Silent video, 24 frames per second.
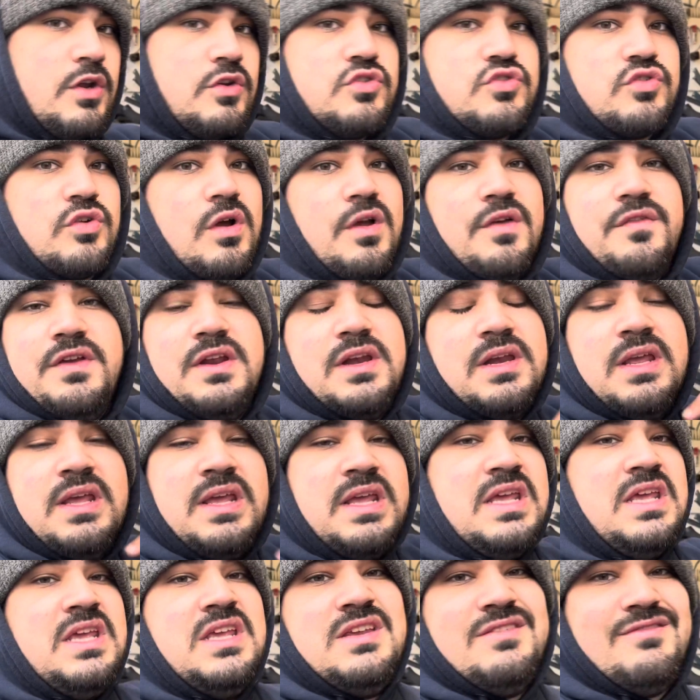driving,
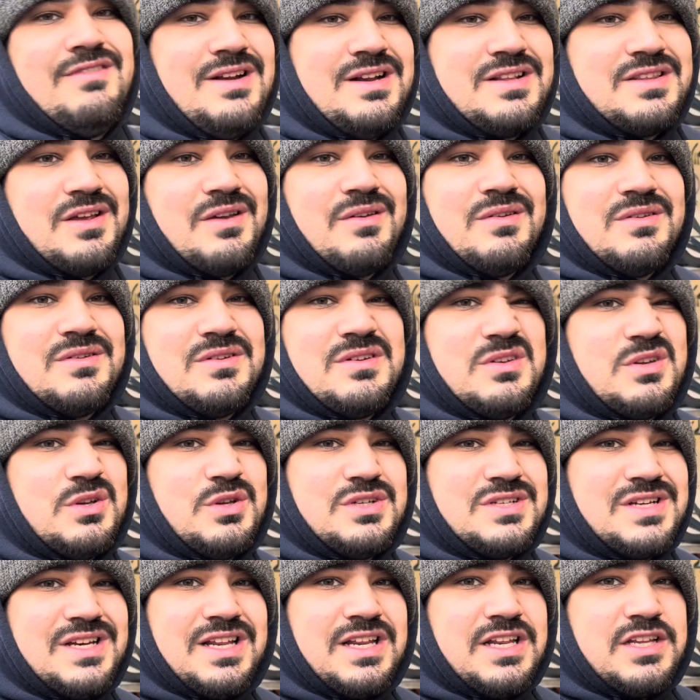you really don't
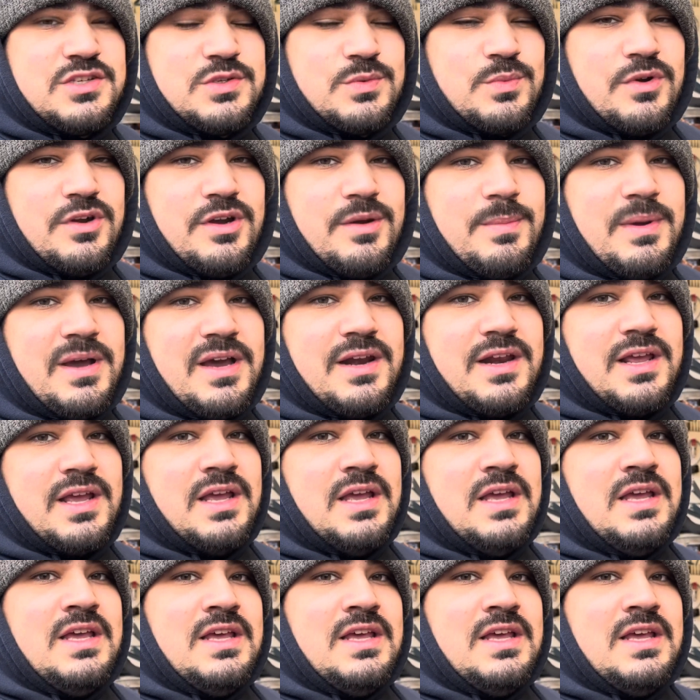usually need to worry about it.